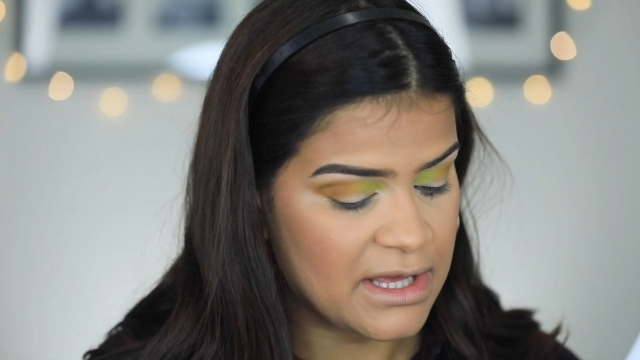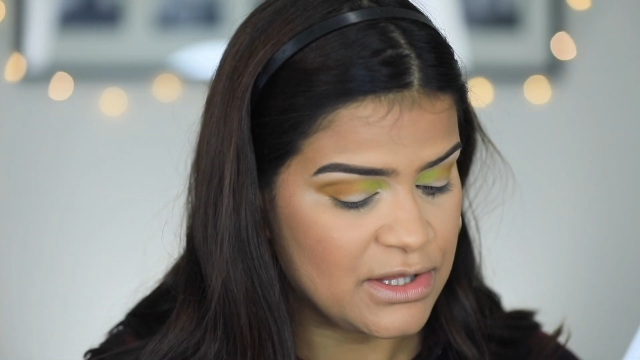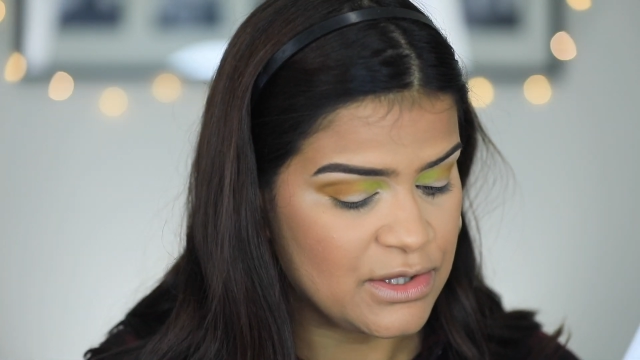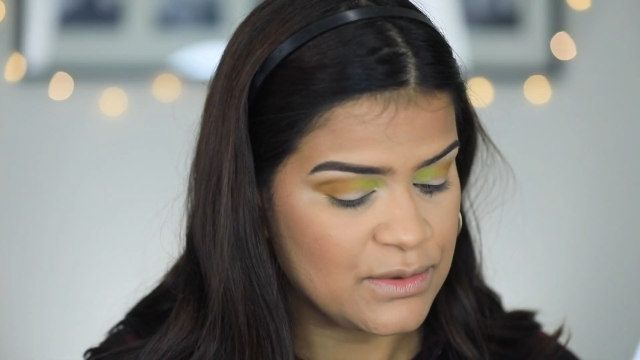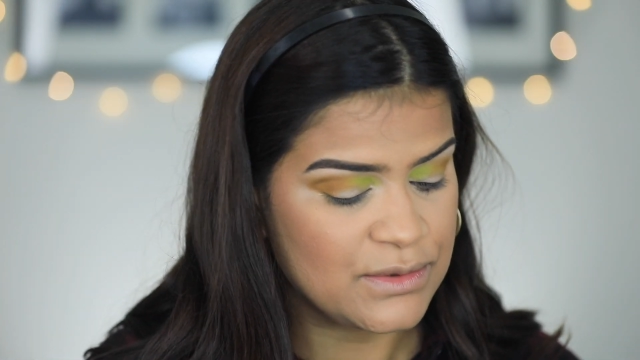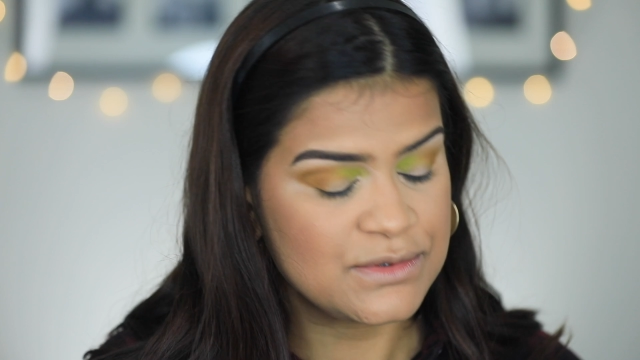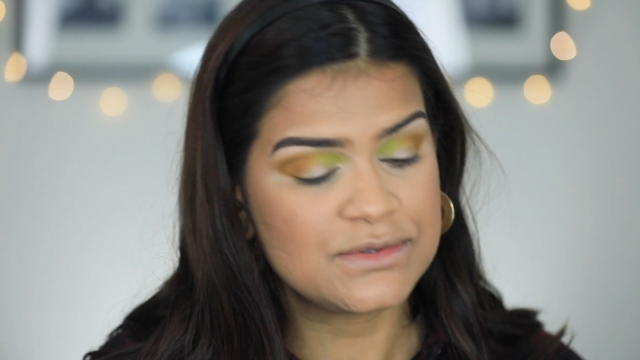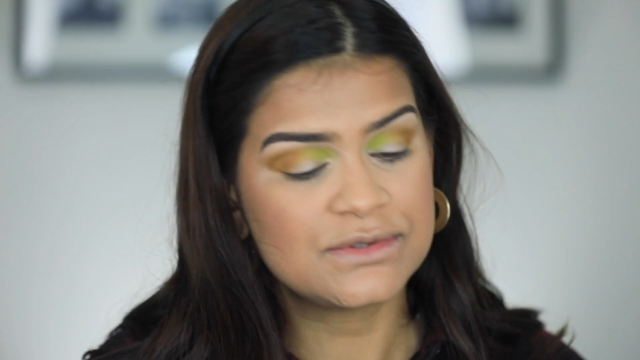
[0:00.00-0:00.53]

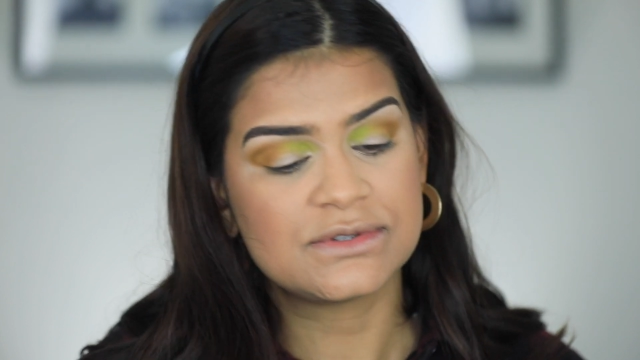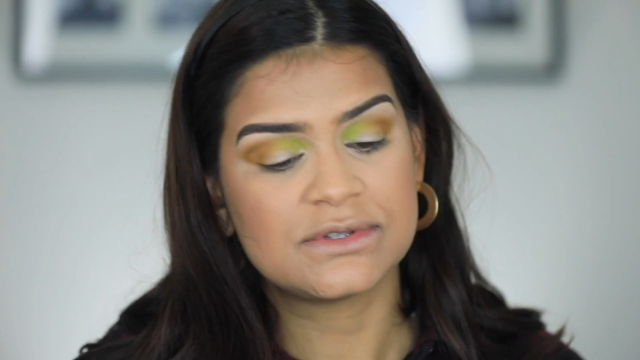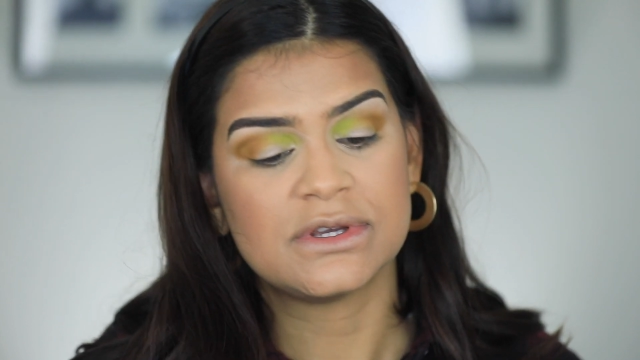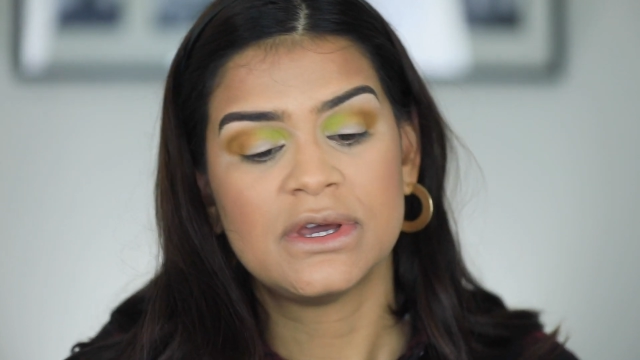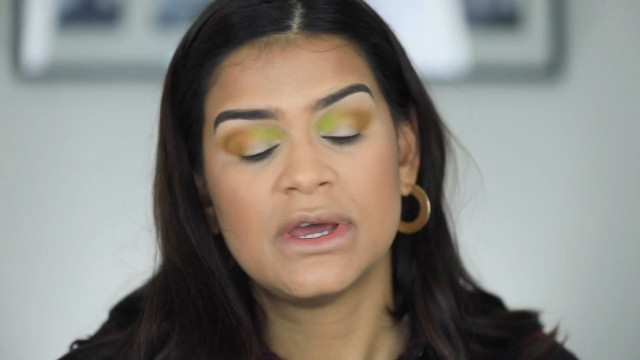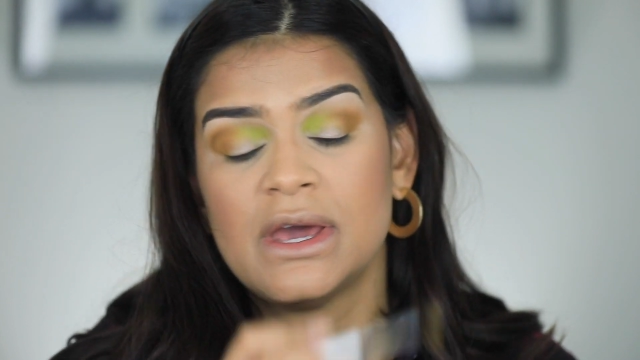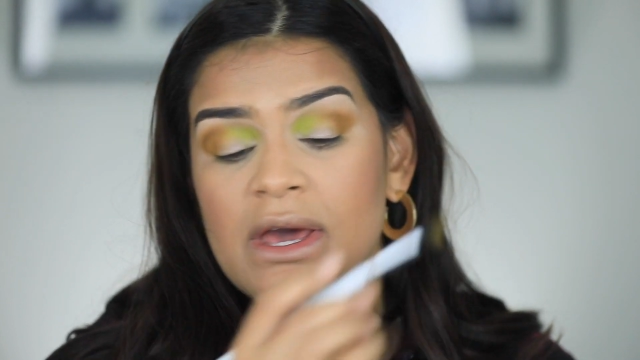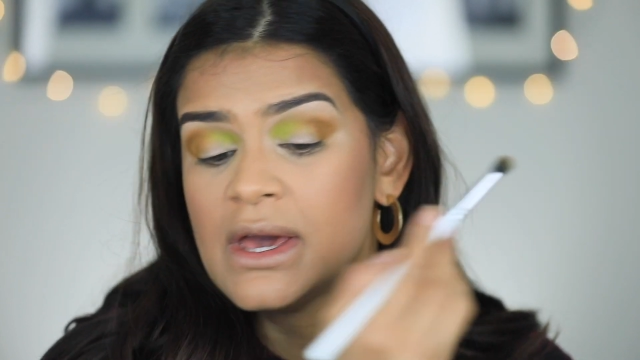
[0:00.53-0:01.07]
used
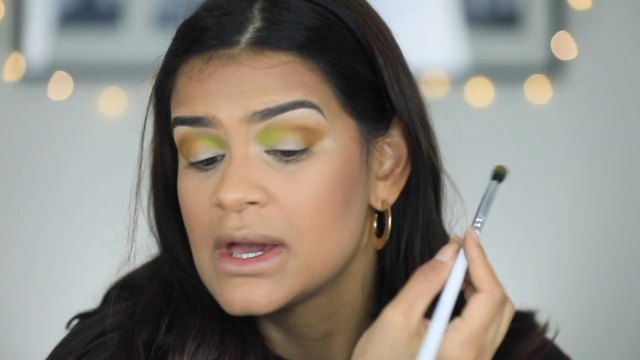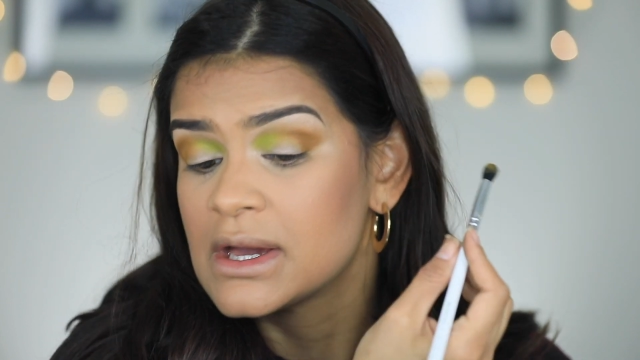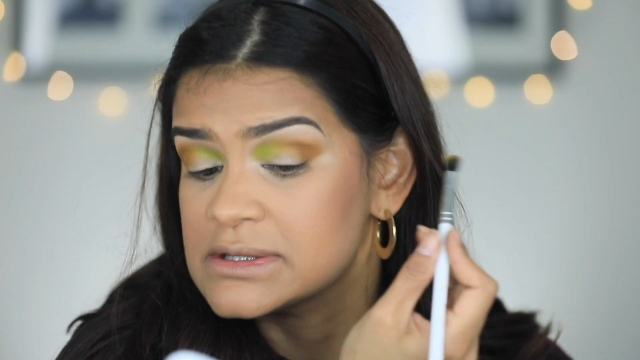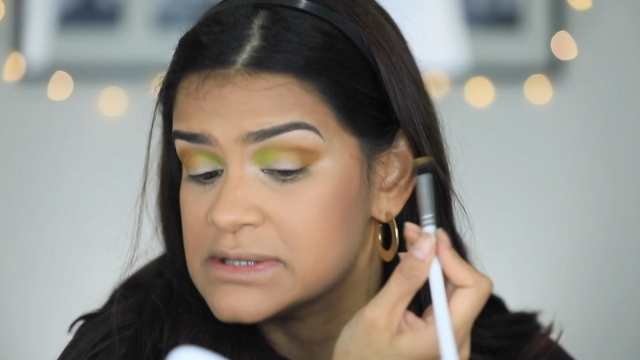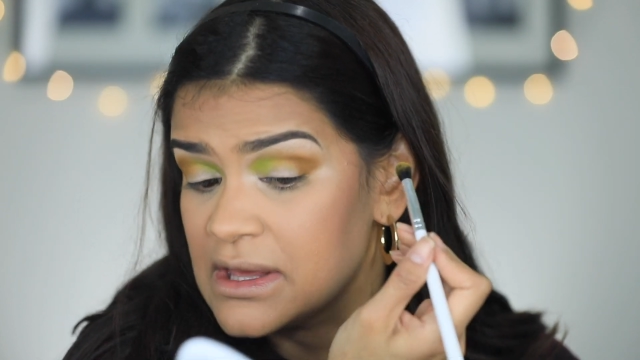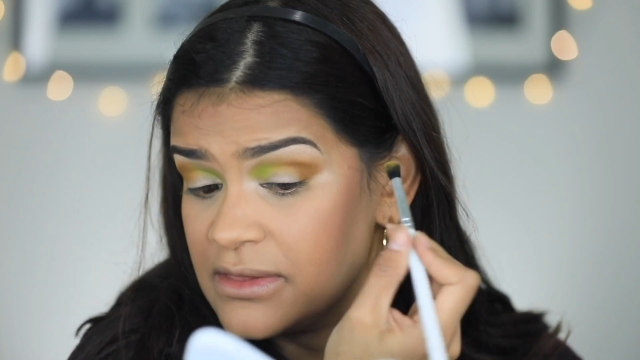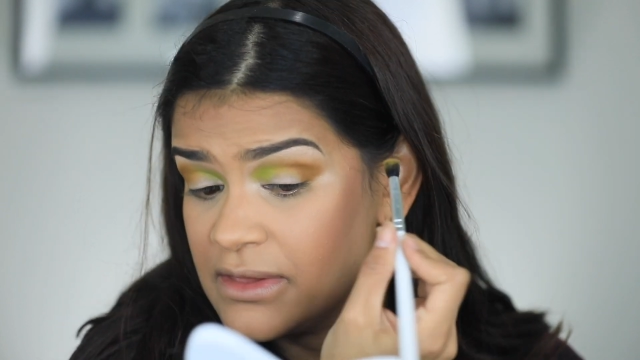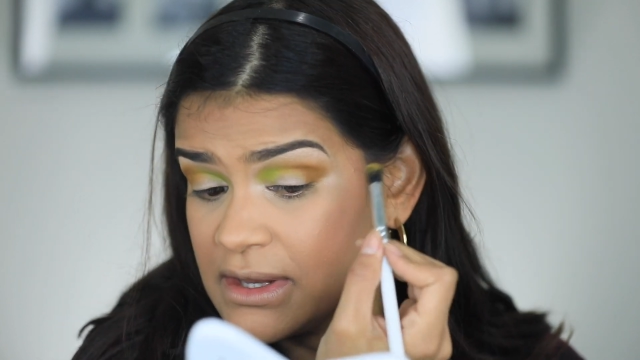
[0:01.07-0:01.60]

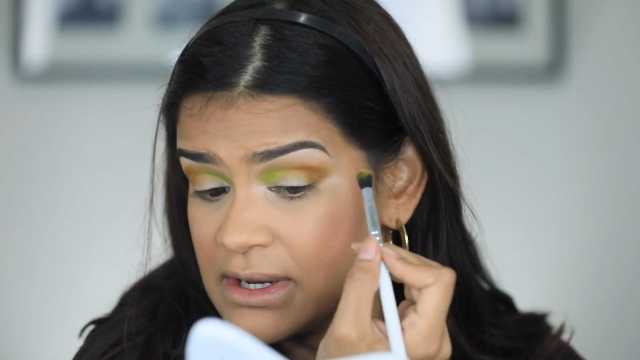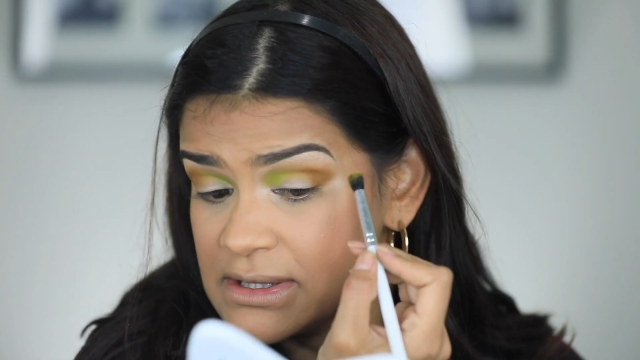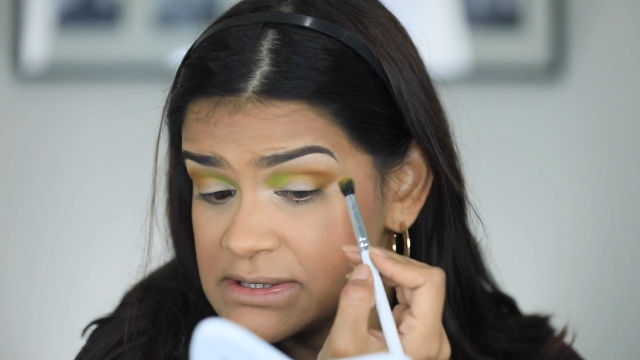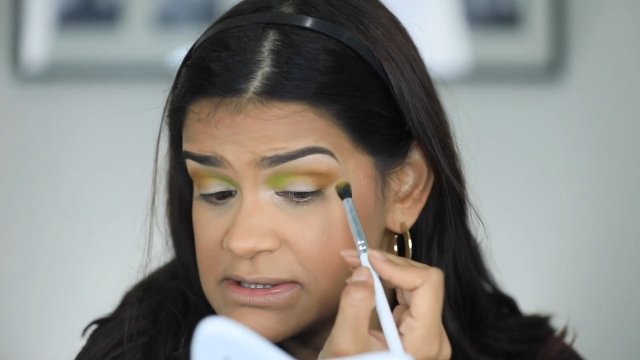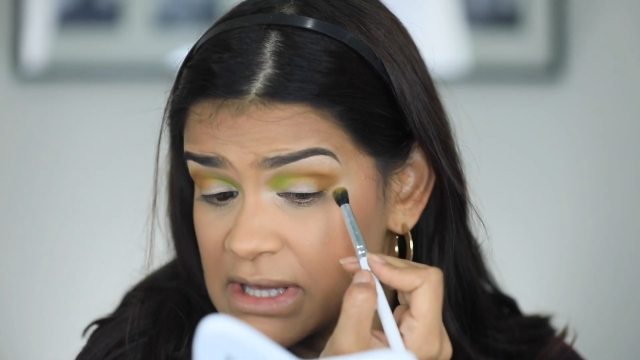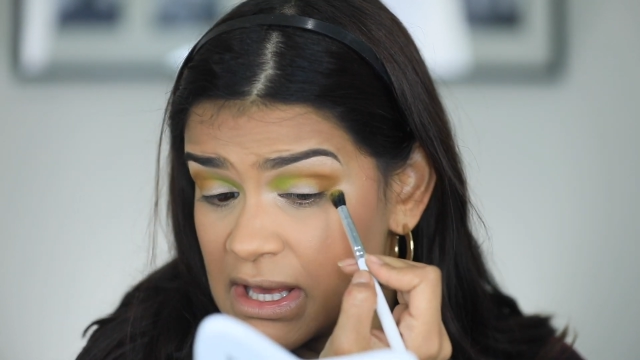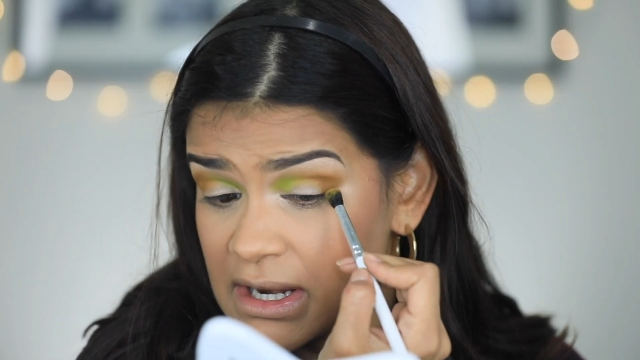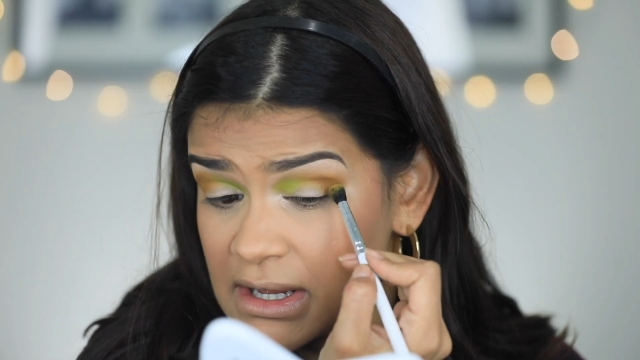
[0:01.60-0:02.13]
because I
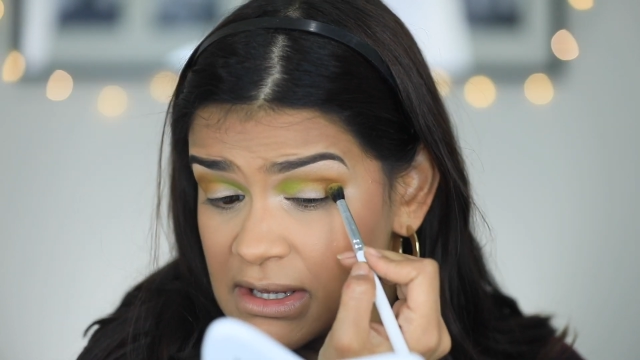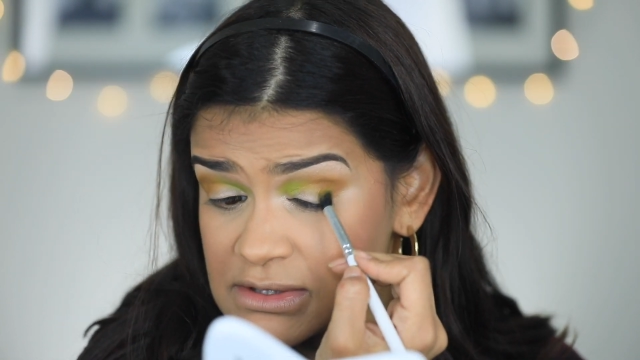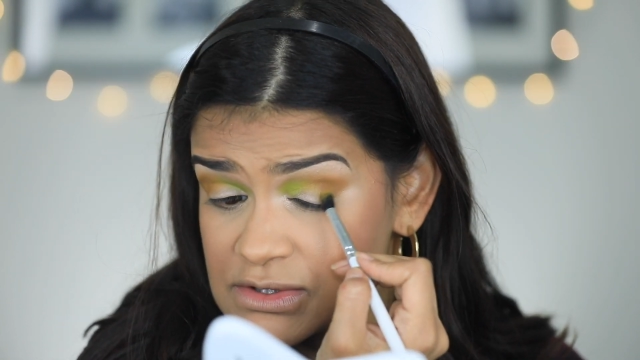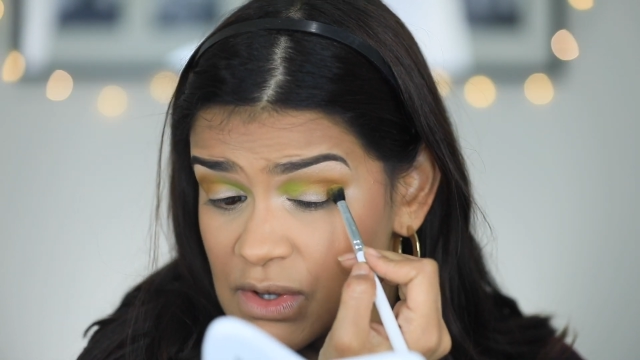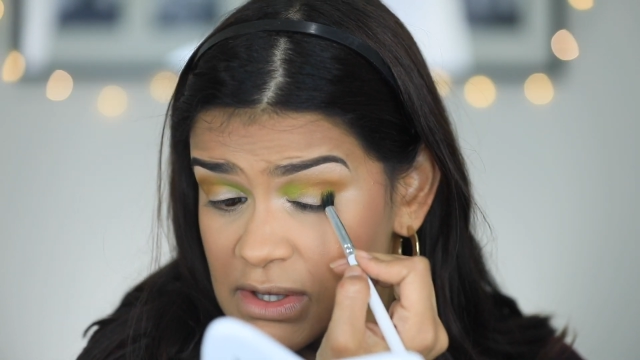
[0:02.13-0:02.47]
didn't set it.